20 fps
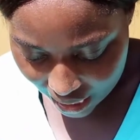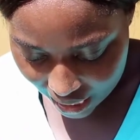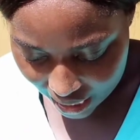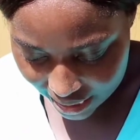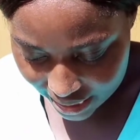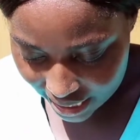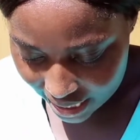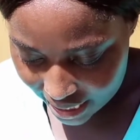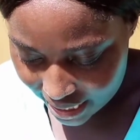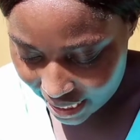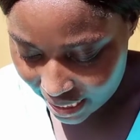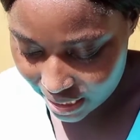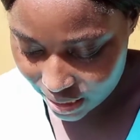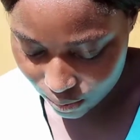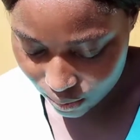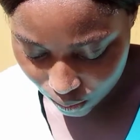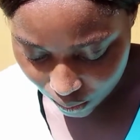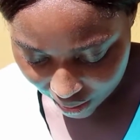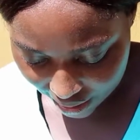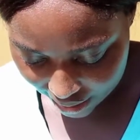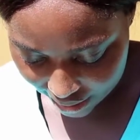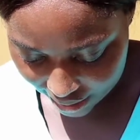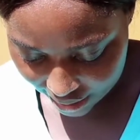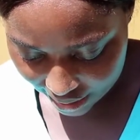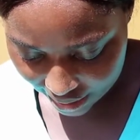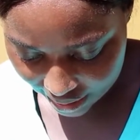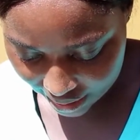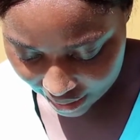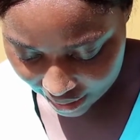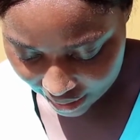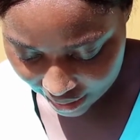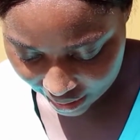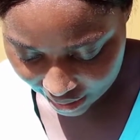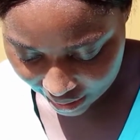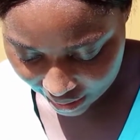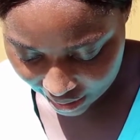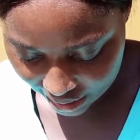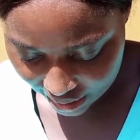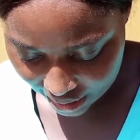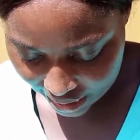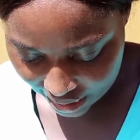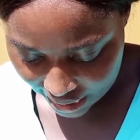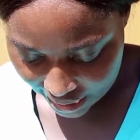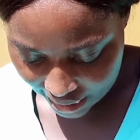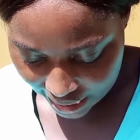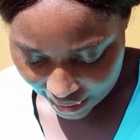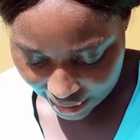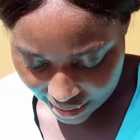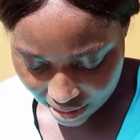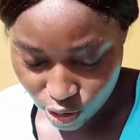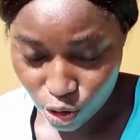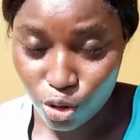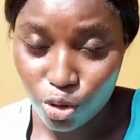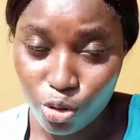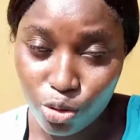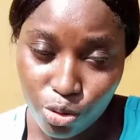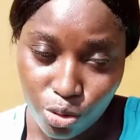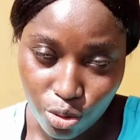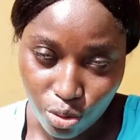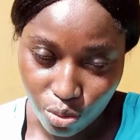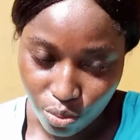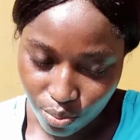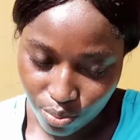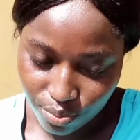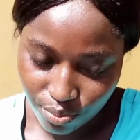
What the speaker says: The next one is YouTube.